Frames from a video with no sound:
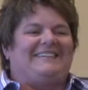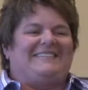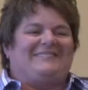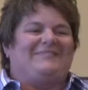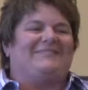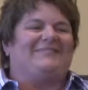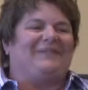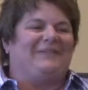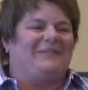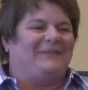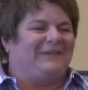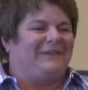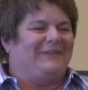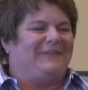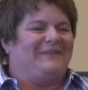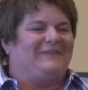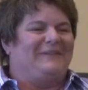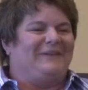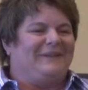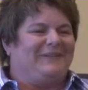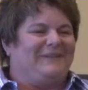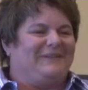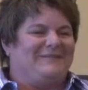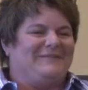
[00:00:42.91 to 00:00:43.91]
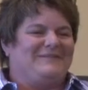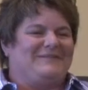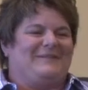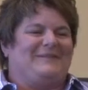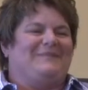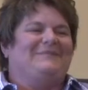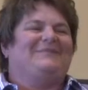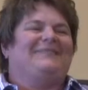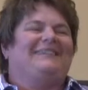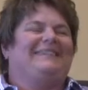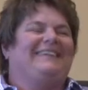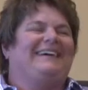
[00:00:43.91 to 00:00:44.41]
So I don't really want to do
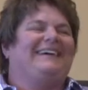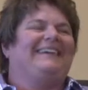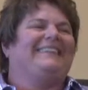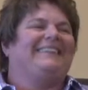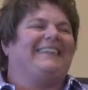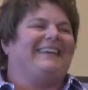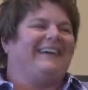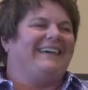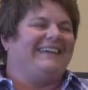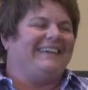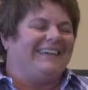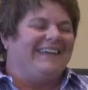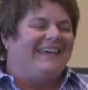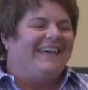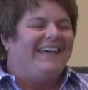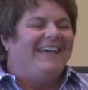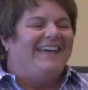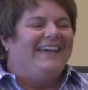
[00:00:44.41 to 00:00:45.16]
something like that.